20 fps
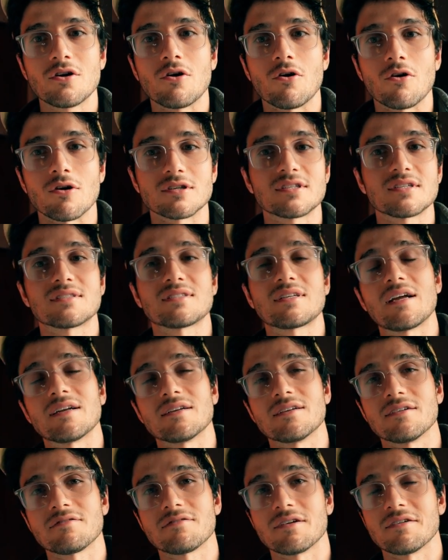or to set
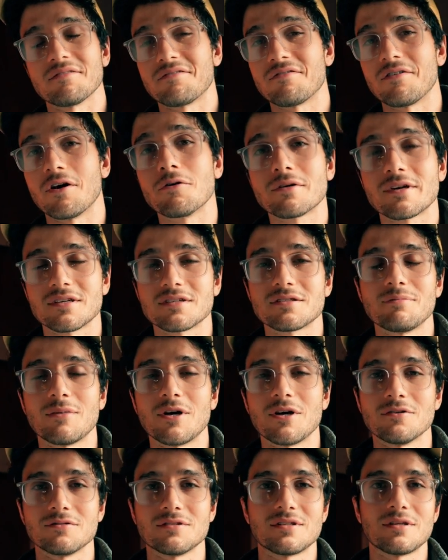different focus modes